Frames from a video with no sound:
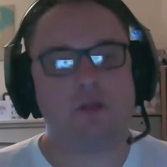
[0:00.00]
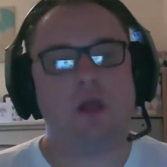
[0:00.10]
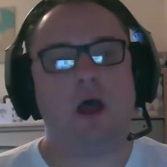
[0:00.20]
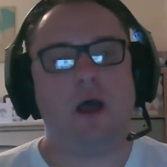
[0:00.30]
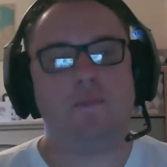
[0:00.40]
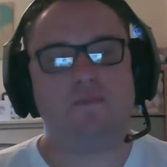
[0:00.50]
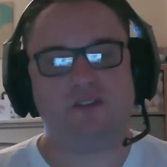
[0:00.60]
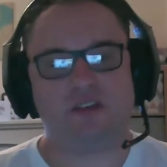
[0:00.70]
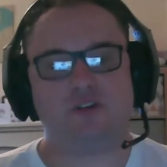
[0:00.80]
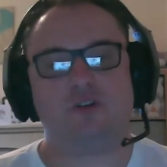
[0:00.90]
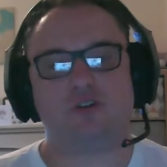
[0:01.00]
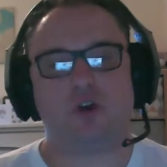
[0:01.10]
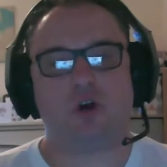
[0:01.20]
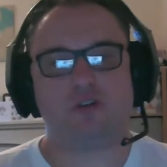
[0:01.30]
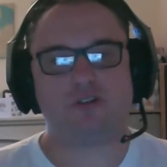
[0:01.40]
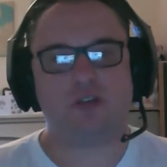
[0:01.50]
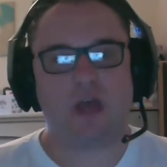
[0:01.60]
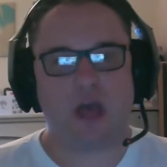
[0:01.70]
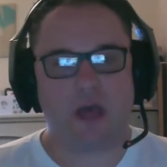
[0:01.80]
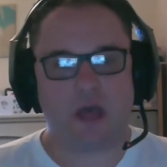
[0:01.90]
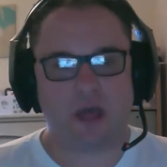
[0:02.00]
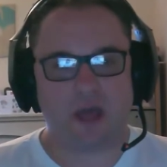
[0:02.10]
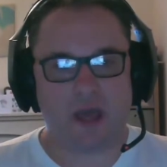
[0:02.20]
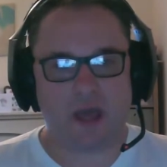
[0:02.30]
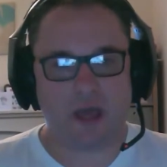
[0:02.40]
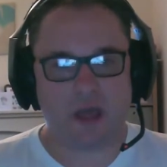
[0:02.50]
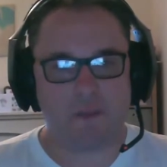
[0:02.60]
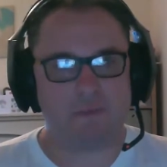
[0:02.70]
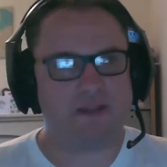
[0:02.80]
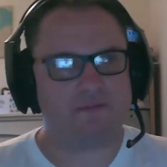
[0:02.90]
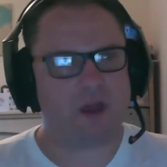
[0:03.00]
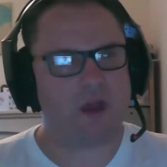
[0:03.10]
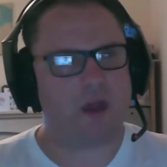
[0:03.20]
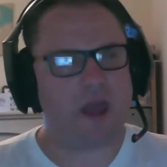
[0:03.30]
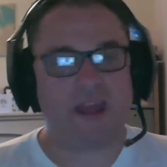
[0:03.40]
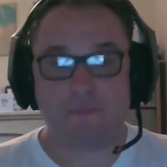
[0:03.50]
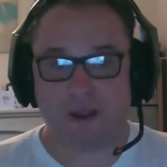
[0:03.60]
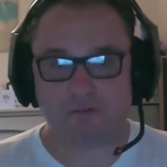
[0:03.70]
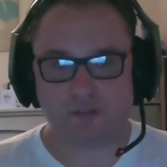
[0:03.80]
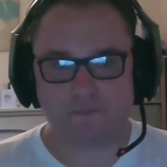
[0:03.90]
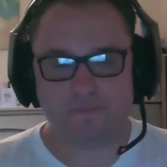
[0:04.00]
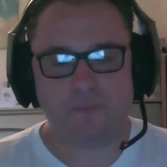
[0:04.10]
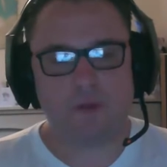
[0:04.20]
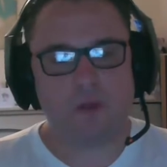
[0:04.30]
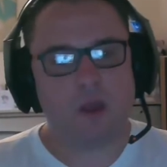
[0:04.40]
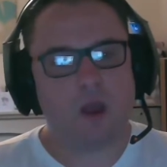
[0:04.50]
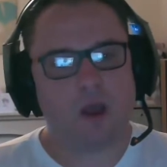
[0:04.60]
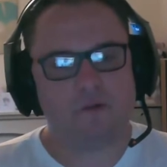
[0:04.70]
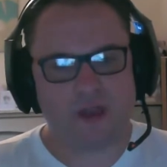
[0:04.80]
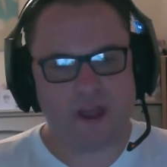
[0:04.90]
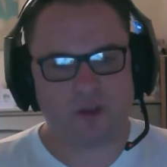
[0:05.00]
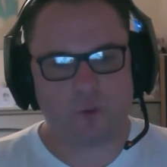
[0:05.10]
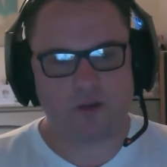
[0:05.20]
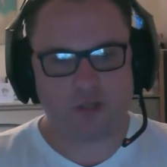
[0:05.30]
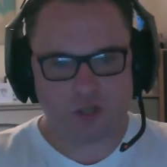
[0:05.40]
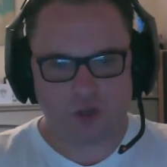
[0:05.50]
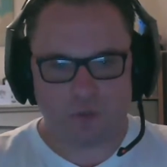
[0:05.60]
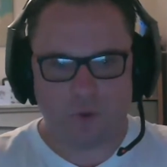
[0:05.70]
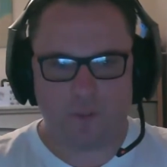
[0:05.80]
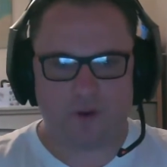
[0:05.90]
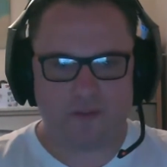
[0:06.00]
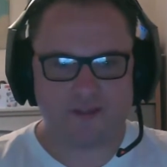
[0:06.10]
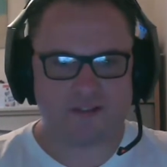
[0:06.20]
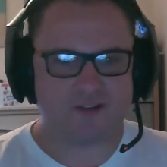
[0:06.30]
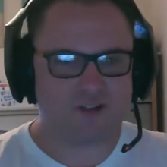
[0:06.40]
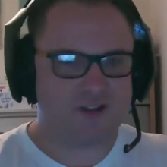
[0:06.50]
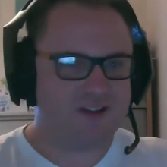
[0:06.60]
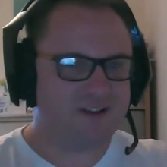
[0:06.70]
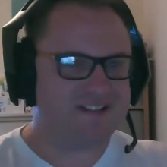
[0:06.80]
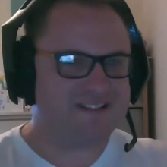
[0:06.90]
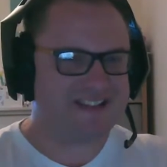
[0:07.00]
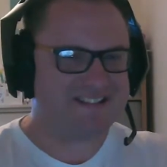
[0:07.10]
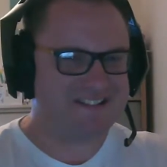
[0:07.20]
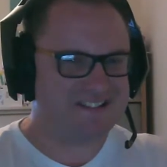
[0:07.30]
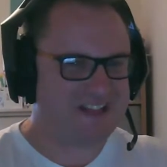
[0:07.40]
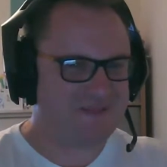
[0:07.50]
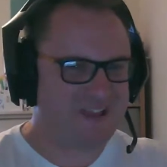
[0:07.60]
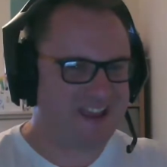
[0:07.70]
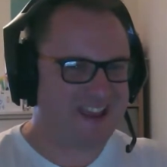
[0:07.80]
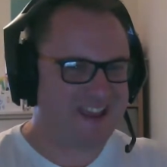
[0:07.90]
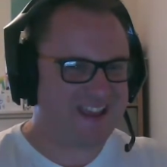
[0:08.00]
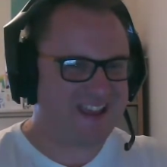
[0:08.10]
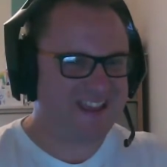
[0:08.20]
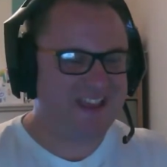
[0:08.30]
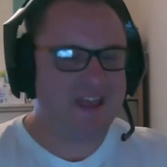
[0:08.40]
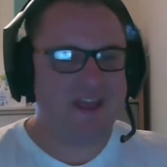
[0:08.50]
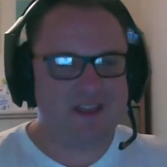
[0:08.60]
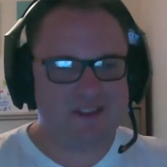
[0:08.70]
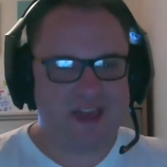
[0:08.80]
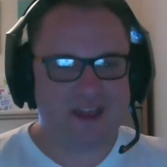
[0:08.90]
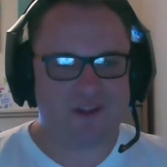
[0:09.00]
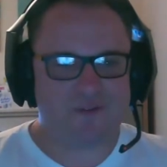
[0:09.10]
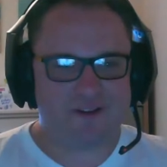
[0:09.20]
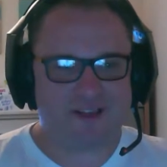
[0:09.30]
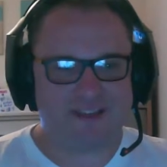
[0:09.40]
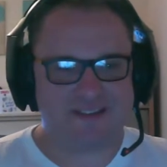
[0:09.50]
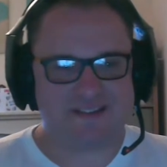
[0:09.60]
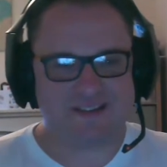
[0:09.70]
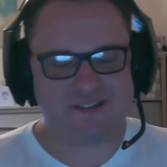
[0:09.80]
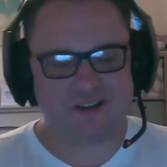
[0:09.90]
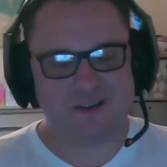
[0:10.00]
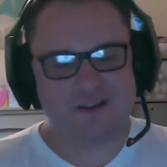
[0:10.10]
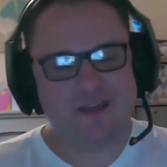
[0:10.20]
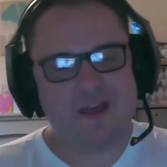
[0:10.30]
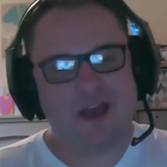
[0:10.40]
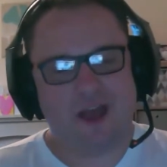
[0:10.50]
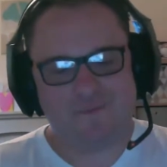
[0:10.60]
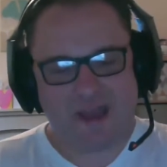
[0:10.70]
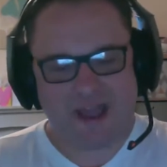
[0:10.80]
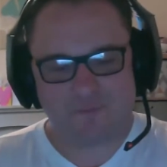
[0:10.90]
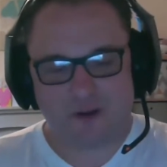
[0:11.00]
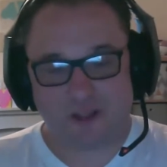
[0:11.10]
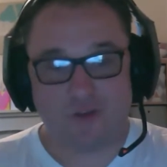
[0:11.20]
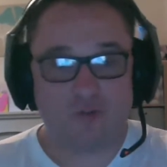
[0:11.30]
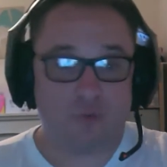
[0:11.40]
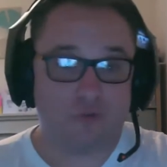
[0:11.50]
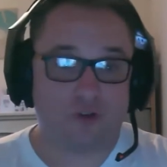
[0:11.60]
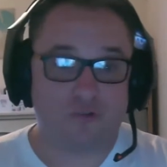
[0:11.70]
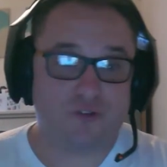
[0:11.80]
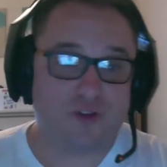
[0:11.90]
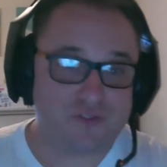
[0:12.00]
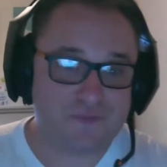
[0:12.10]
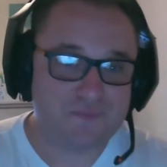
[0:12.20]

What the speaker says: The t-shirts cost, I believe, £8. For £8, you can wear one of these and look sexy, just like me. £8 will get you the t-shirt, and money goes towards Cost for Tots.